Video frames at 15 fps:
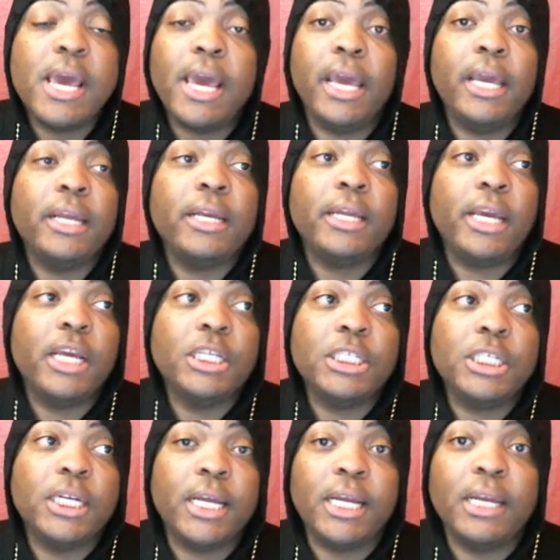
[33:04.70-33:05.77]
And
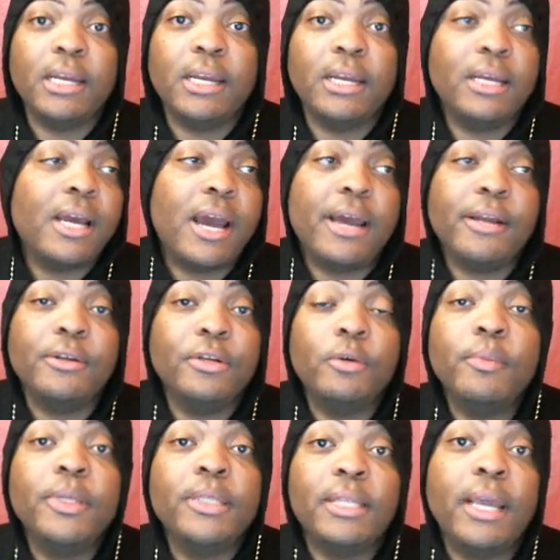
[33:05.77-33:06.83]
Angie didn't... I don't
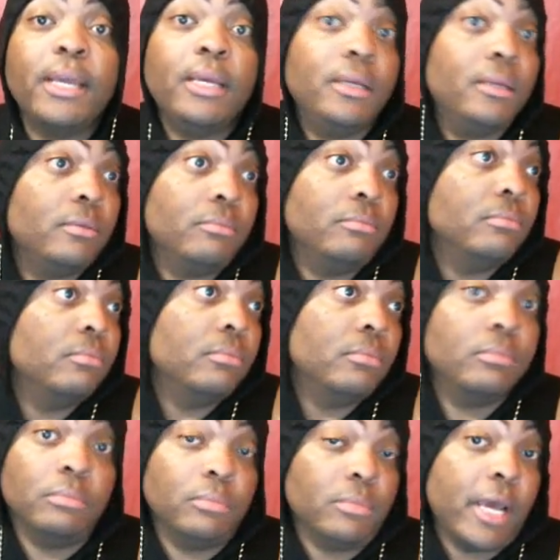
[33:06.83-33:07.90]
know. But they
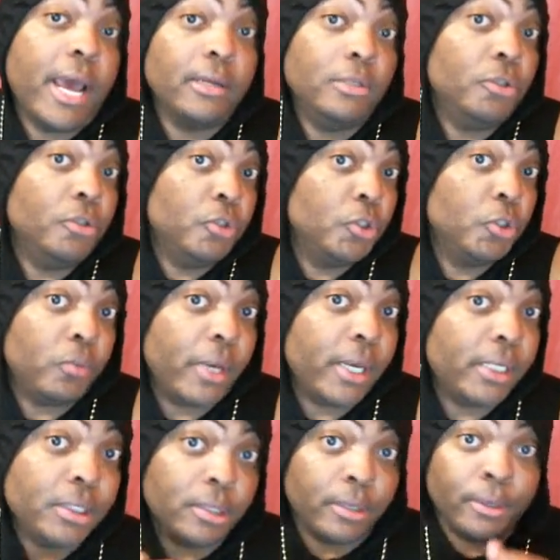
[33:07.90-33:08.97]
had a little
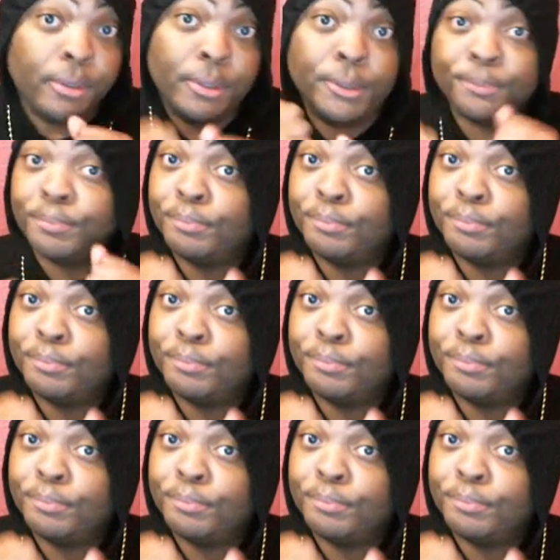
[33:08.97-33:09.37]
situation.